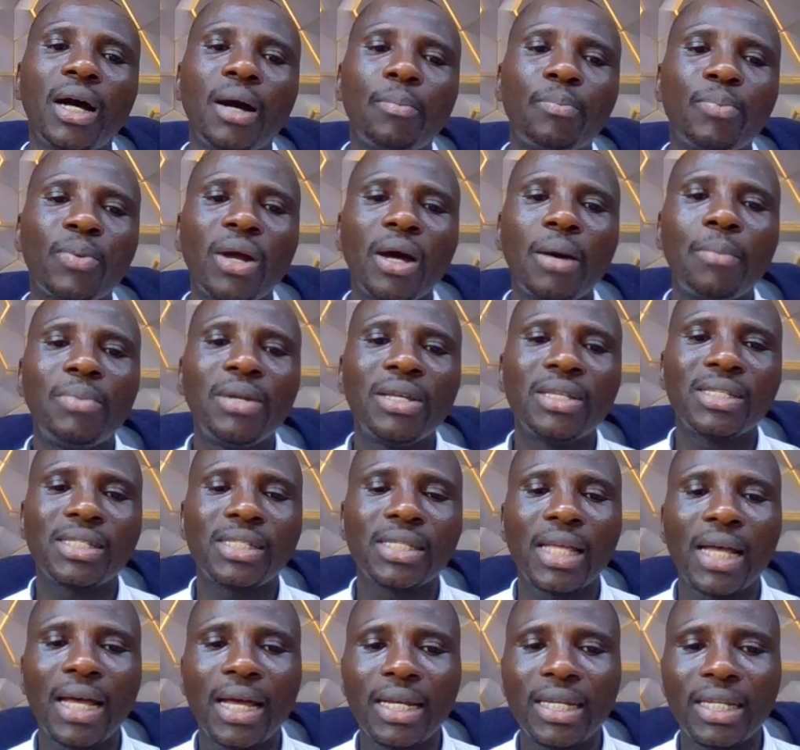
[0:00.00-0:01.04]
probably
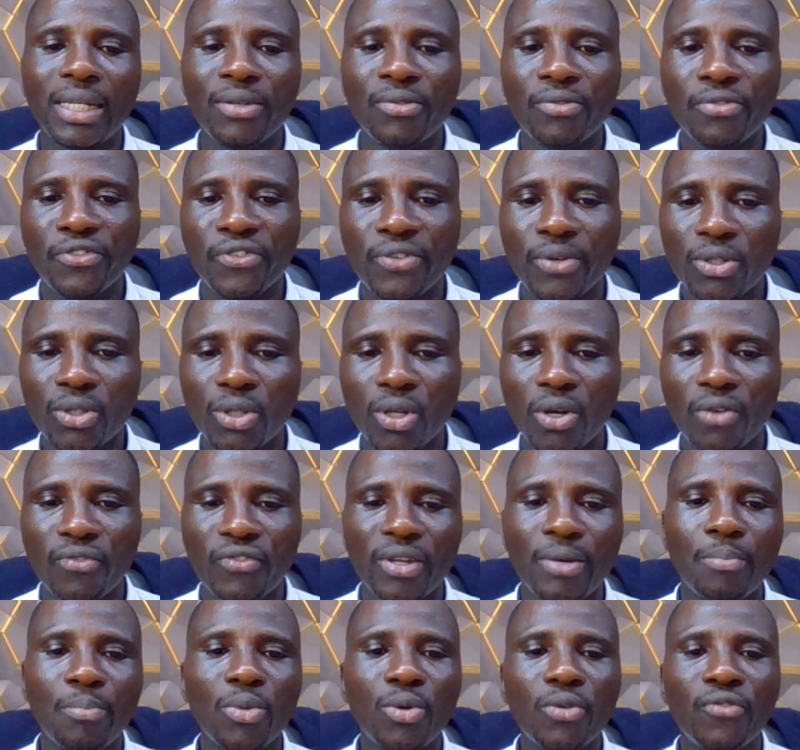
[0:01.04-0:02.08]
stand in front of
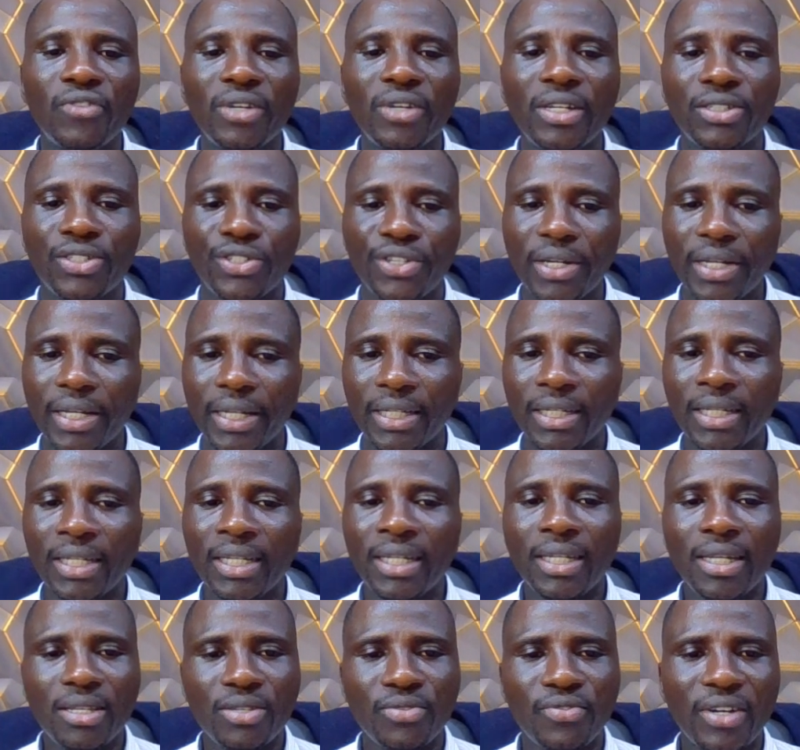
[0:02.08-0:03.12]
a moving train.
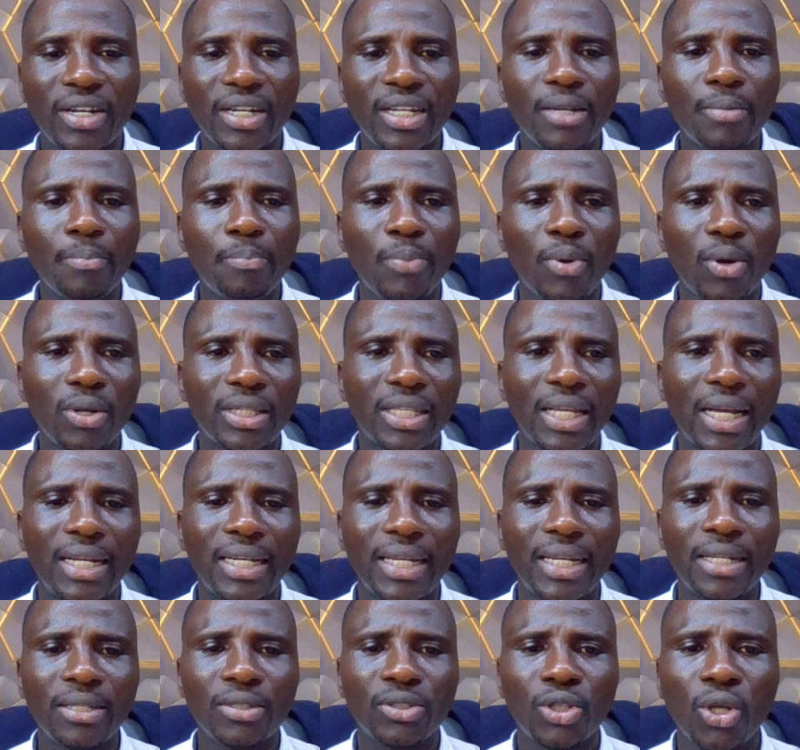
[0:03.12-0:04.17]
It's very important.
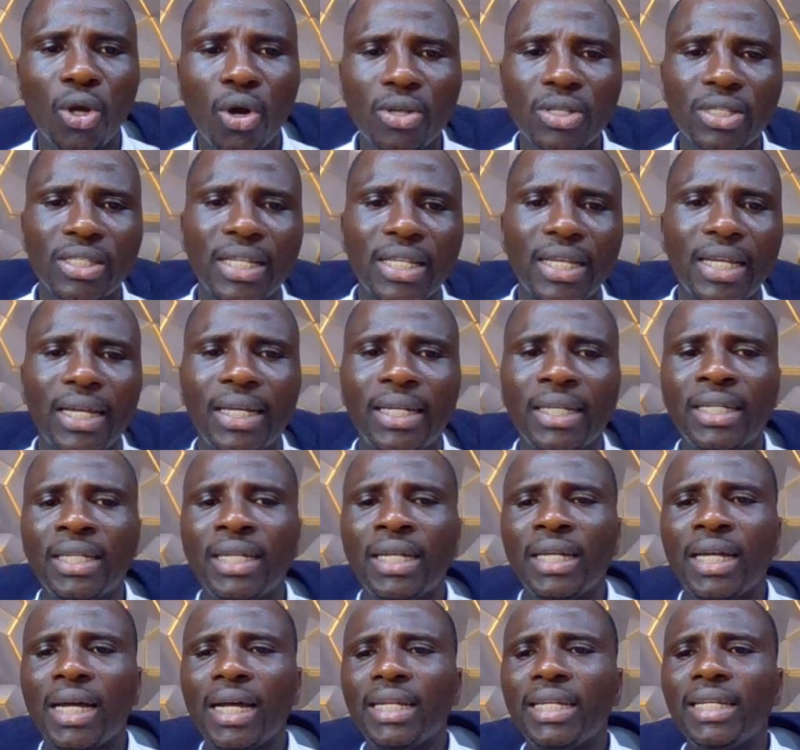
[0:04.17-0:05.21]
Then Thursday,
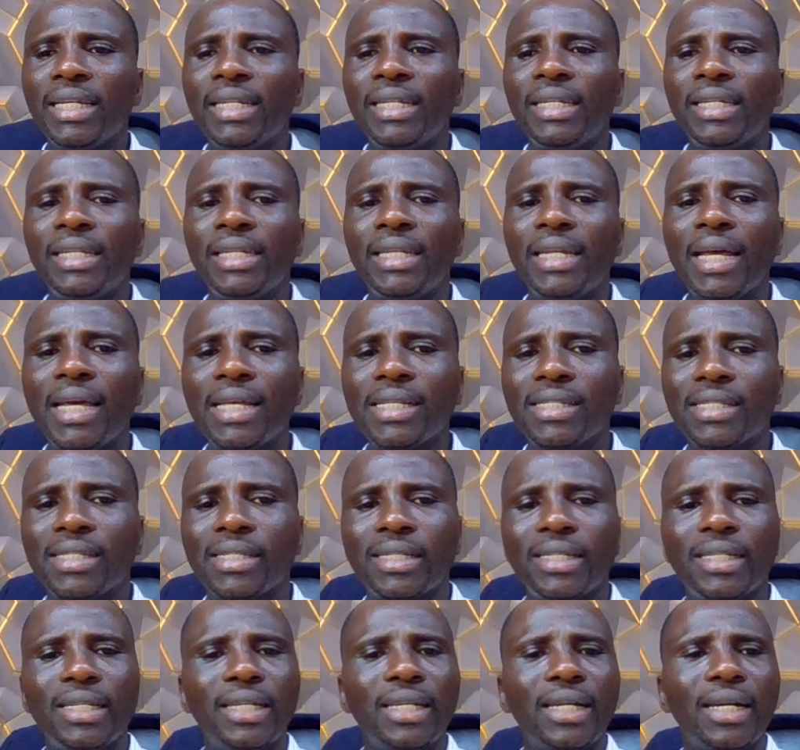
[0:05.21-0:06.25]
the next
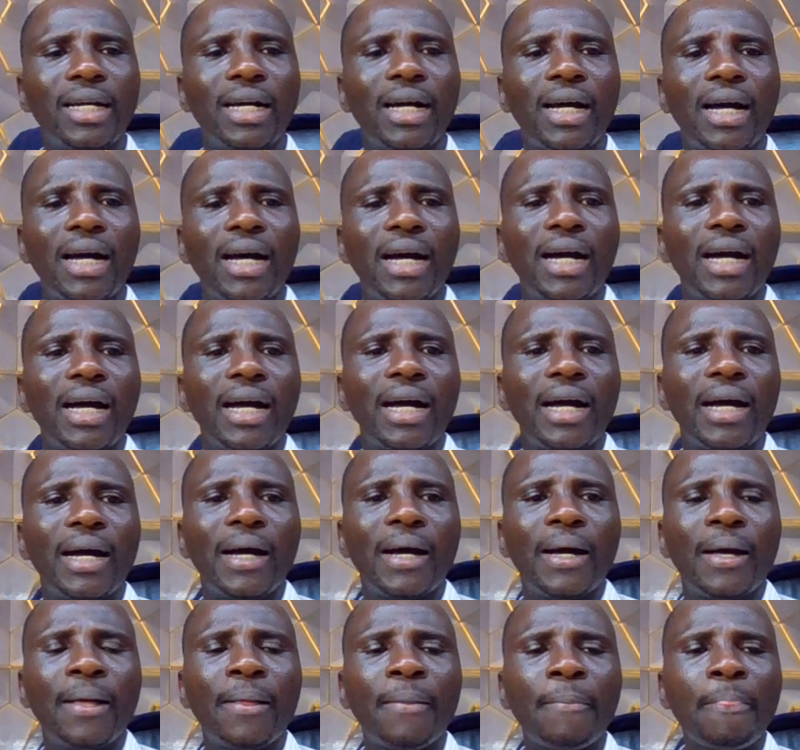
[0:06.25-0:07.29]

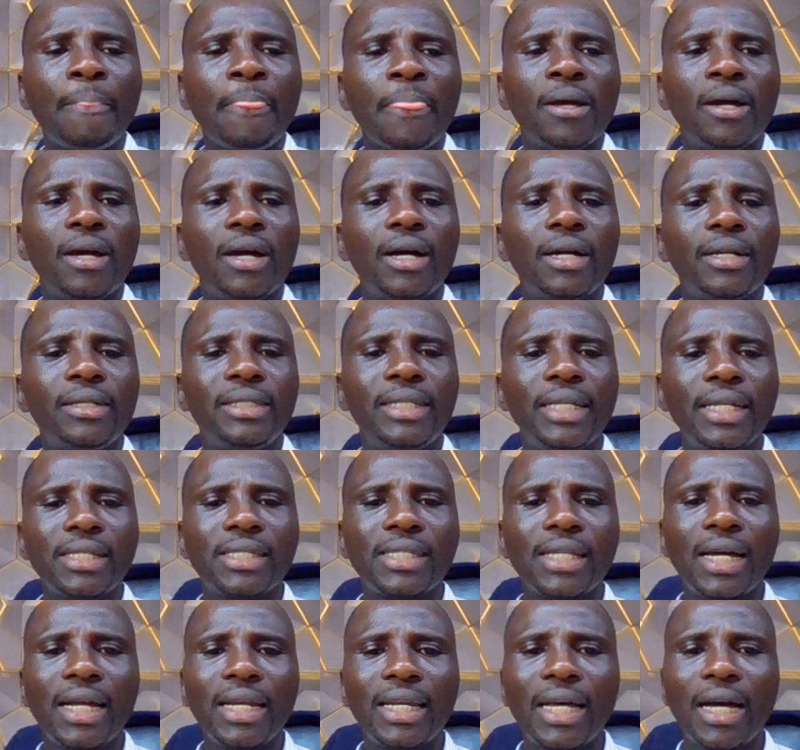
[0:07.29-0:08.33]

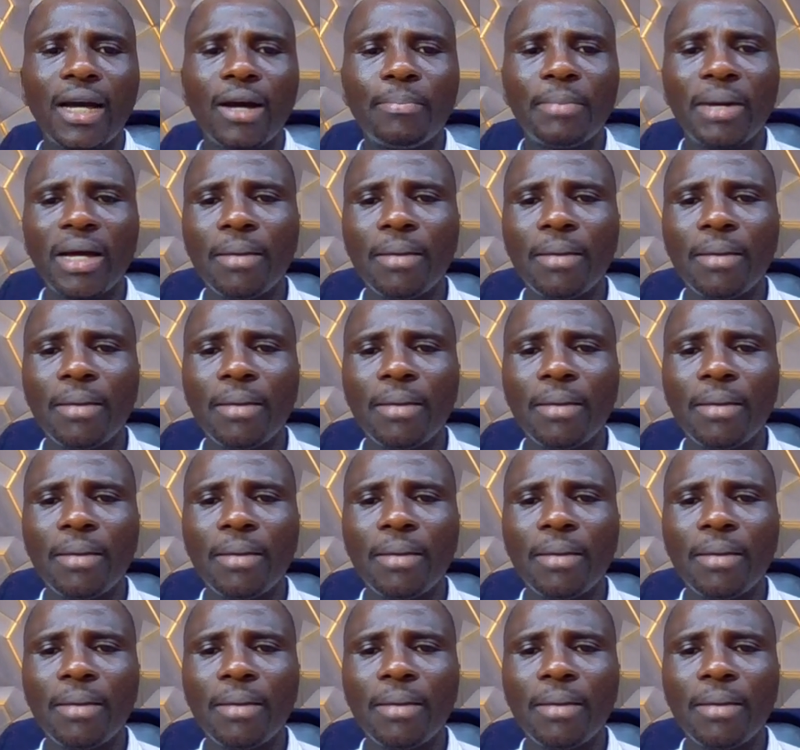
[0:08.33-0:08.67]
data that